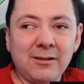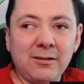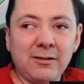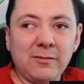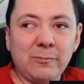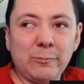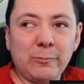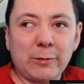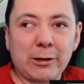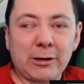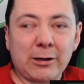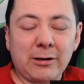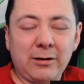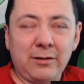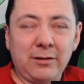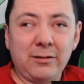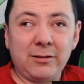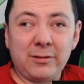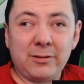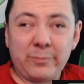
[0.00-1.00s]
where
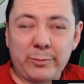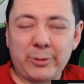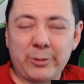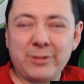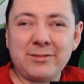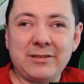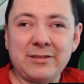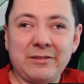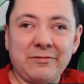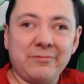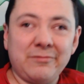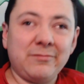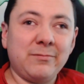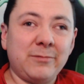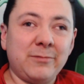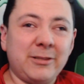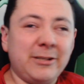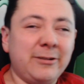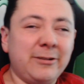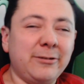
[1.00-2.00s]
the
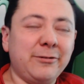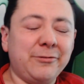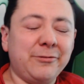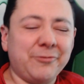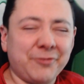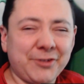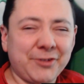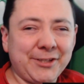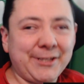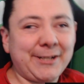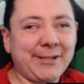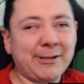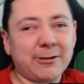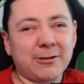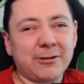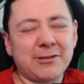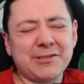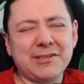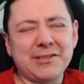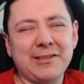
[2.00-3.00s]
dude really
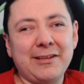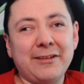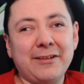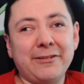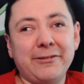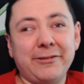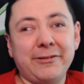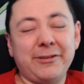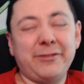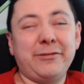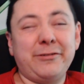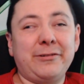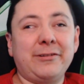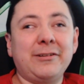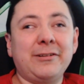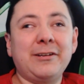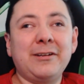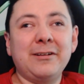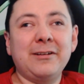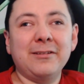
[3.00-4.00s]
hurts the other dude.
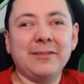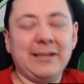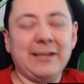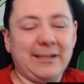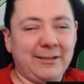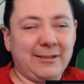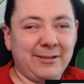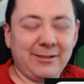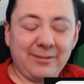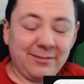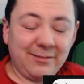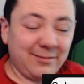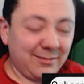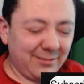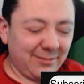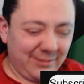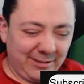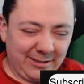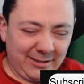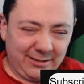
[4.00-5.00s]
Like
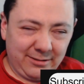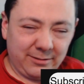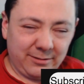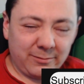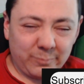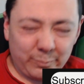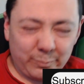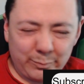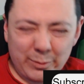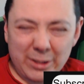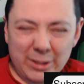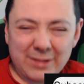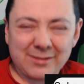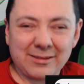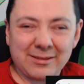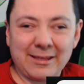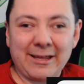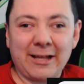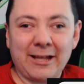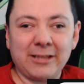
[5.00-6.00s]
he beats
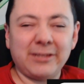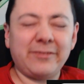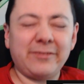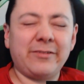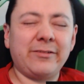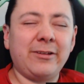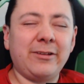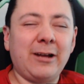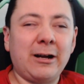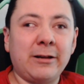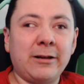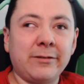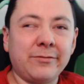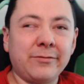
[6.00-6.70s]
the hell out of